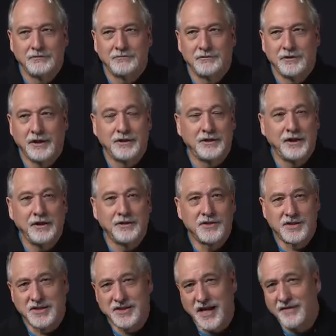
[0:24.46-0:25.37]

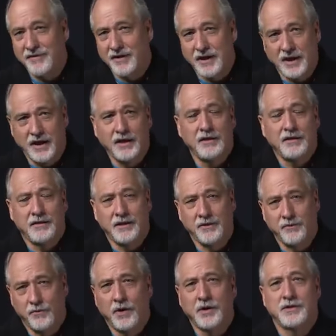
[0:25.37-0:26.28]
1970,
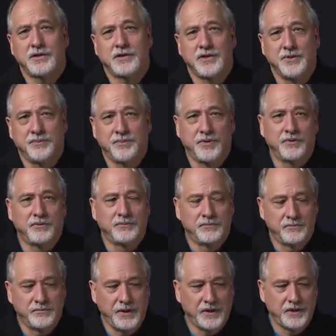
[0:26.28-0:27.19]
it was simple
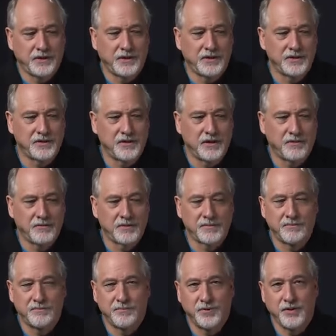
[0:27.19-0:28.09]
because there was
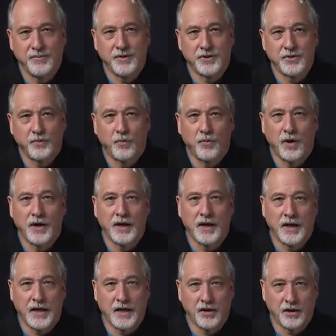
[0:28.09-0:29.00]
pretty much
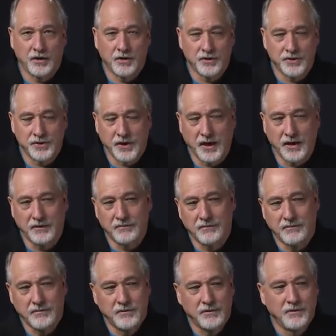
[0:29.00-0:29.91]
one character set.
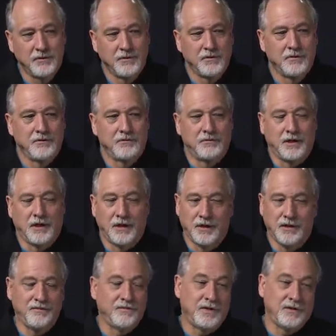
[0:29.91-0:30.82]

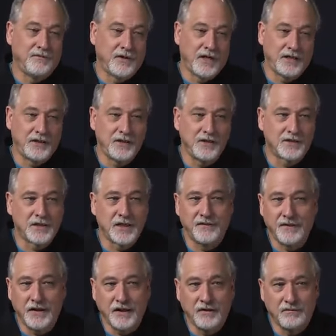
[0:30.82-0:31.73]
Even in
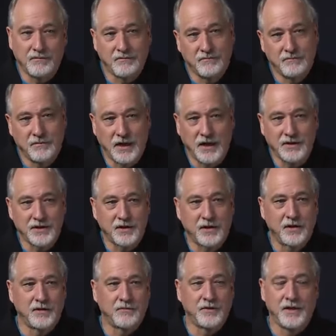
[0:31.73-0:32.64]
1970, when I
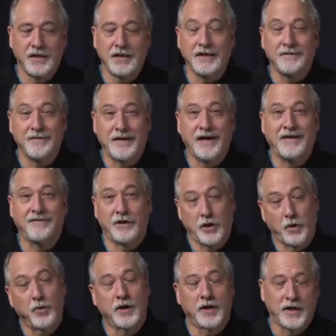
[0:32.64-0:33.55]
started, we didn't even have
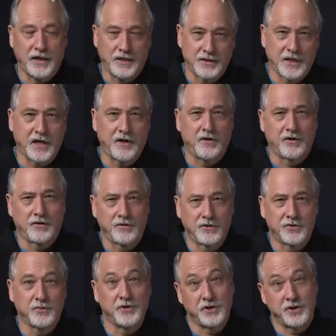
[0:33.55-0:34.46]
lowercase
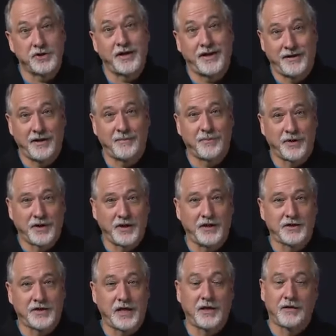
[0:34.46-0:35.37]
characters. We just had
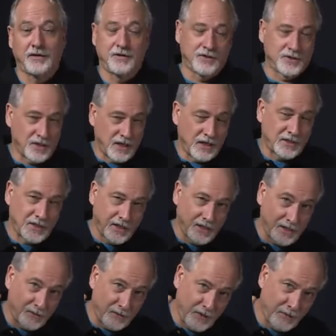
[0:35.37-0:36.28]
uppercase characters. And I tell
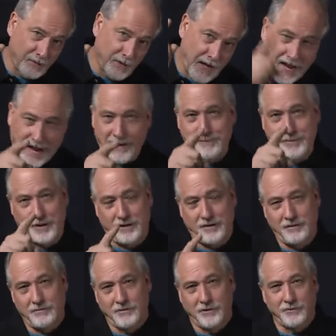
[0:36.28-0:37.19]
you, we were
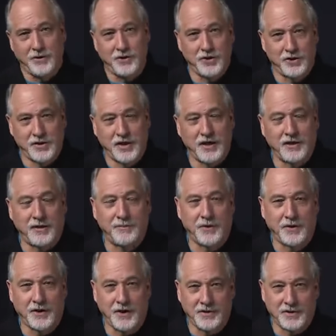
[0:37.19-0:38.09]
happy when we just had
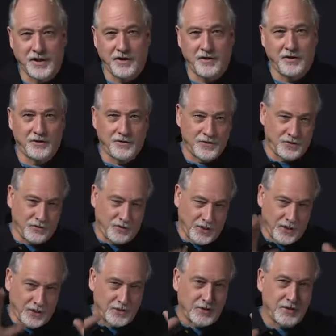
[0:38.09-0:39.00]
uppercase characters. You
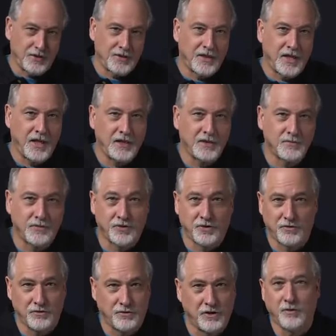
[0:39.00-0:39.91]
kids these days with
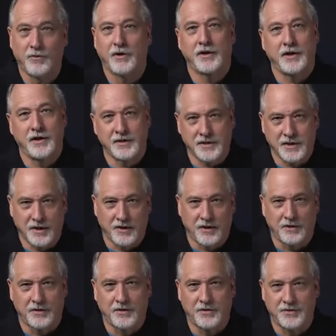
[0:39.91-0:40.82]
your lowercase
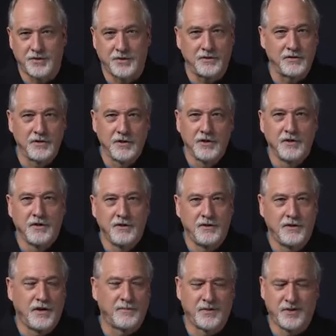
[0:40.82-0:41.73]
characters and
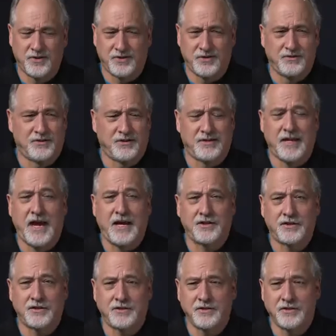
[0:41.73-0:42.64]
numbers and
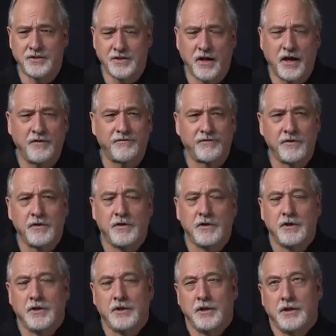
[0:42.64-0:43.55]
slashes and stuff.
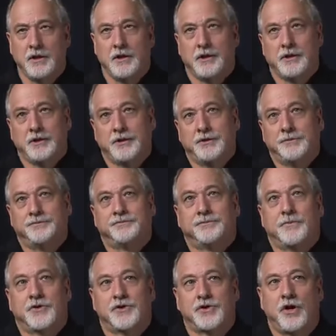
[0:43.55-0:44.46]

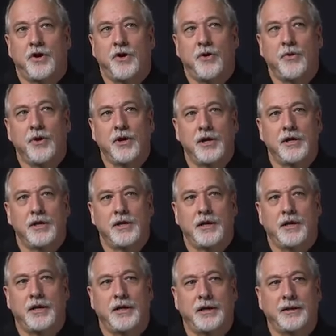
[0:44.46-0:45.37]
So
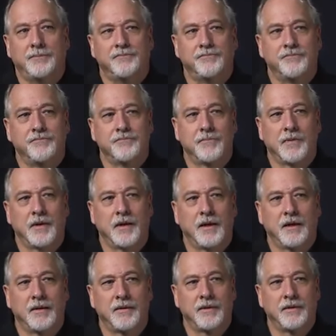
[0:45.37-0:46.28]

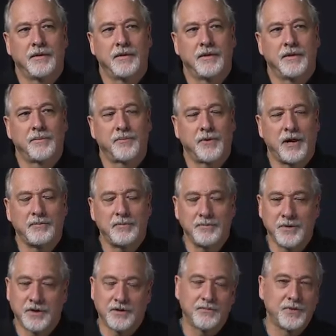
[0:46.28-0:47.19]
the
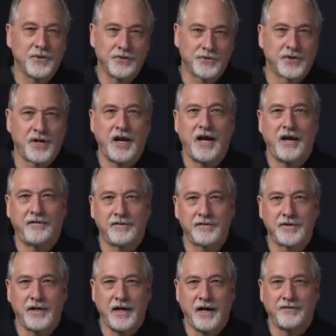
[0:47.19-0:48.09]
problem that computers have
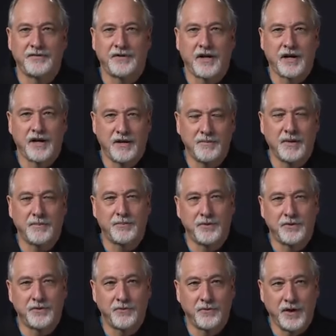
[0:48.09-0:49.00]
is they have to come up
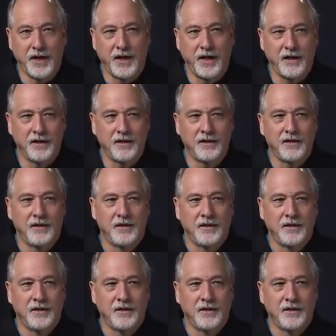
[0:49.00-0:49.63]
with a way.